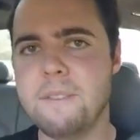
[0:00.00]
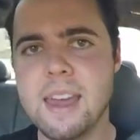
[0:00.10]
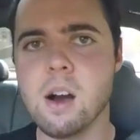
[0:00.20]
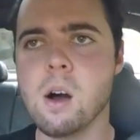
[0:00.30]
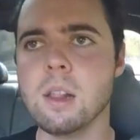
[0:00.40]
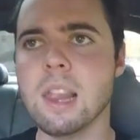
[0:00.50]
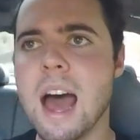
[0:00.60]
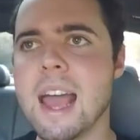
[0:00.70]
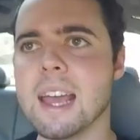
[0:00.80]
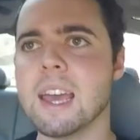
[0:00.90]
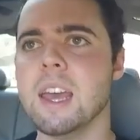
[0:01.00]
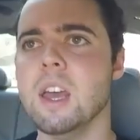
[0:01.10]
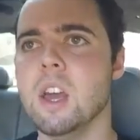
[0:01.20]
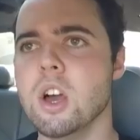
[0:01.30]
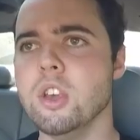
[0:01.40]
feel like
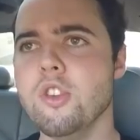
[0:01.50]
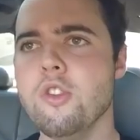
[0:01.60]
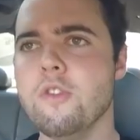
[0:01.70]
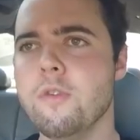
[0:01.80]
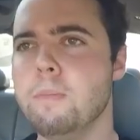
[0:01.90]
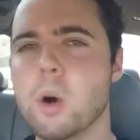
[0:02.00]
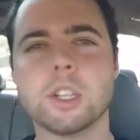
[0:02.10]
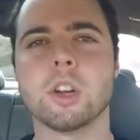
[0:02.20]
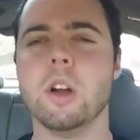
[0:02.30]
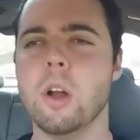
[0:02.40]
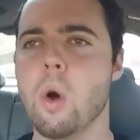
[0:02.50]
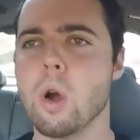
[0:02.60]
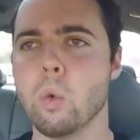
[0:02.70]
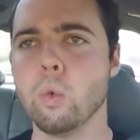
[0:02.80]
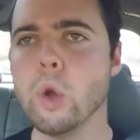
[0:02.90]
you've butchered
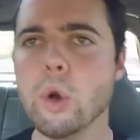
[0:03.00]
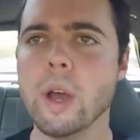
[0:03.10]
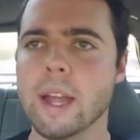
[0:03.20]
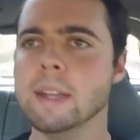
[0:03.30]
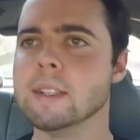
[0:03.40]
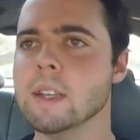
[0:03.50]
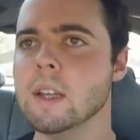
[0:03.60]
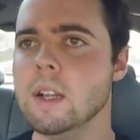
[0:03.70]
or ruined